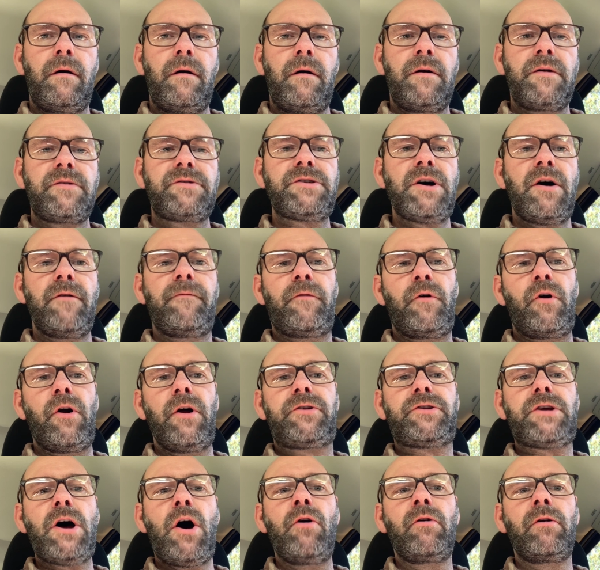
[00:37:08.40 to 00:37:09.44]
So for a
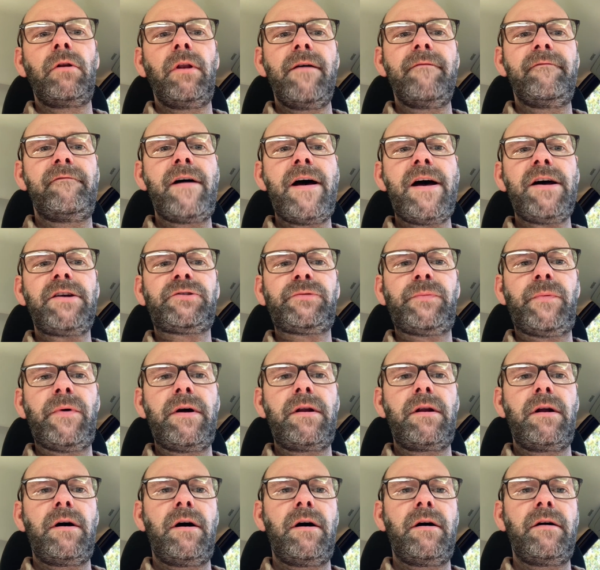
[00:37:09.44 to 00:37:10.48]
total
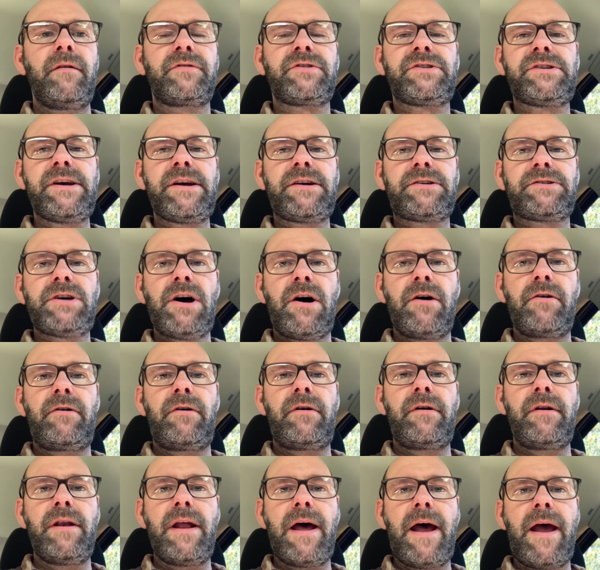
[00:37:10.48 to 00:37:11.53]
investment of
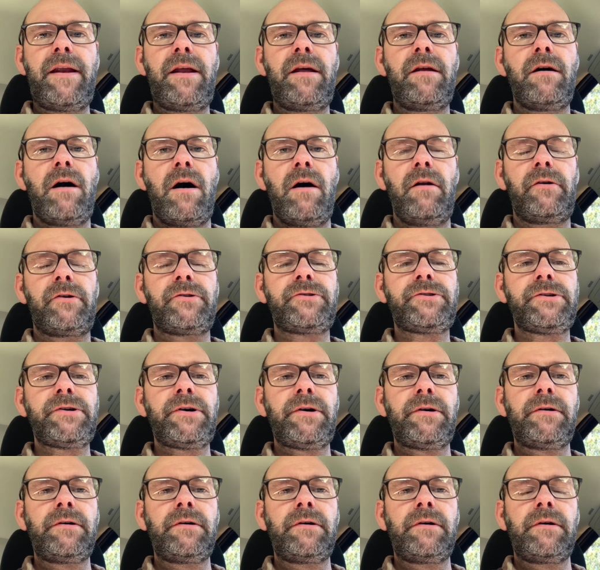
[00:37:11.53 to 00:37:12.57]
$680,
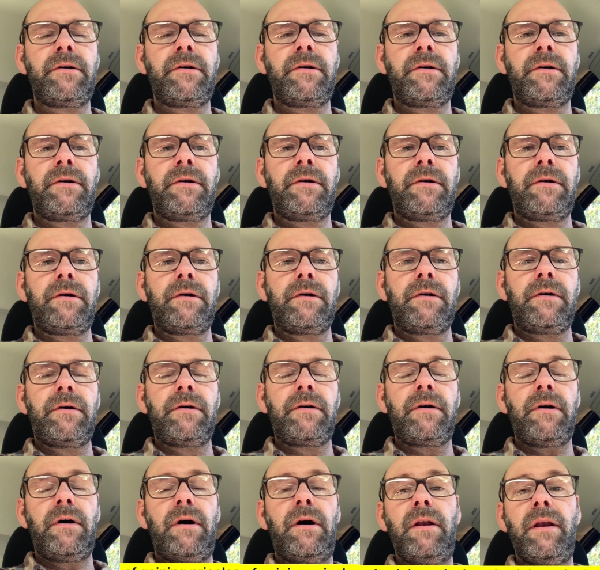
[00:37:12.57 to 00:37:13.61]

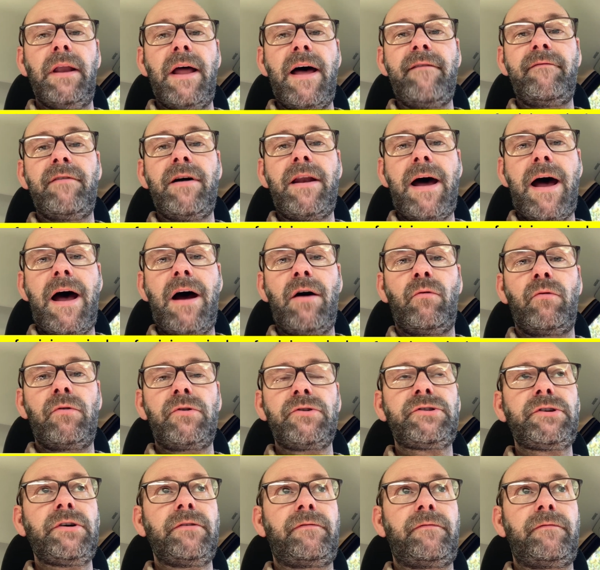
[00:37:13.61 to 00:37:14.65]
11
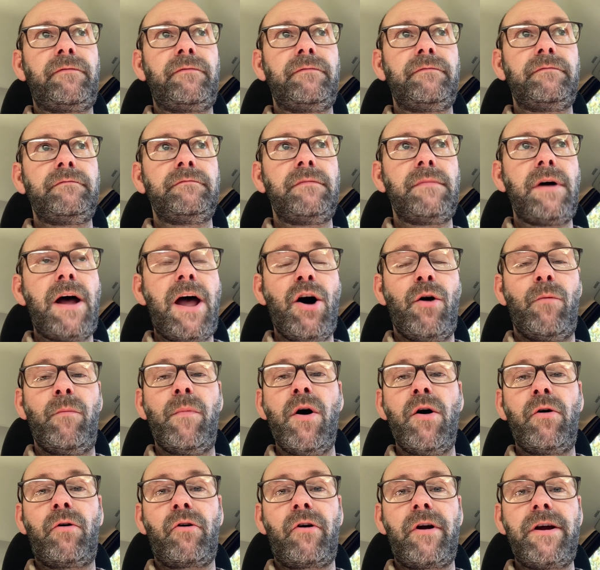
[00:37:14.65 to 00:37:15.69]
hours of
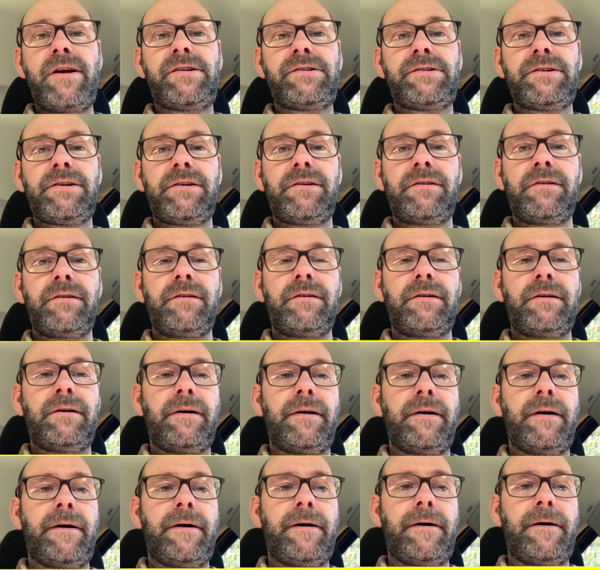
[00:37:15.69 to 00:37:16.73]
elbow grease,
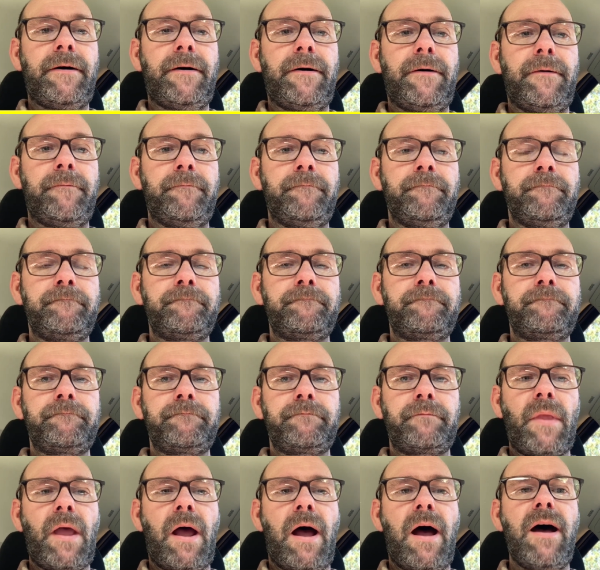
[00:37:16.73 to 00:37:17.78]

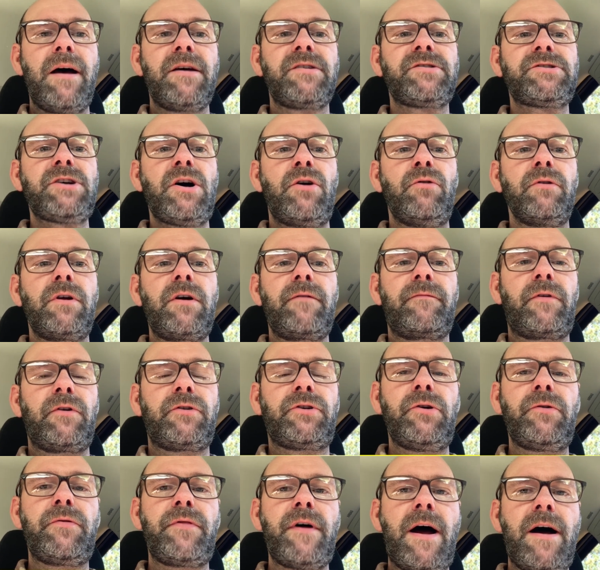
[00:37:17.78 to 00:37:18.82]
I sold it for
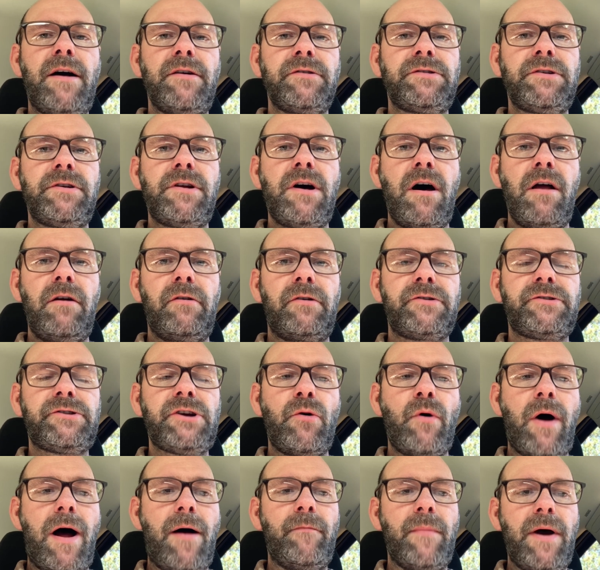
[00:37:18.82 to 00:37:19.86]
$2,000.
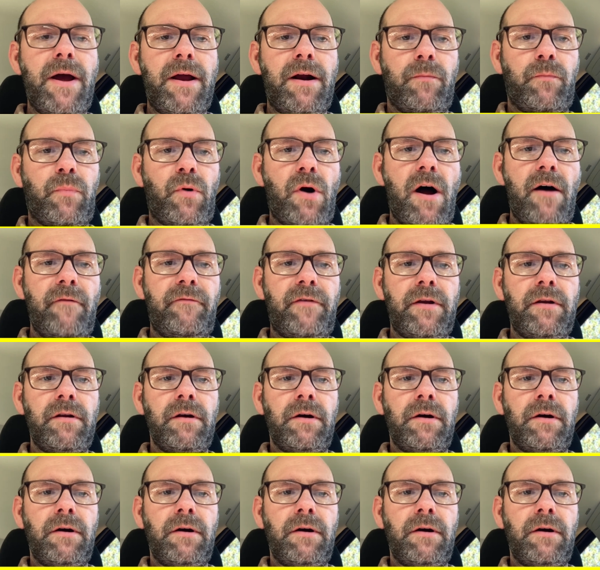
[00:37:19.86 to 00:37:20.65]
So I made a profit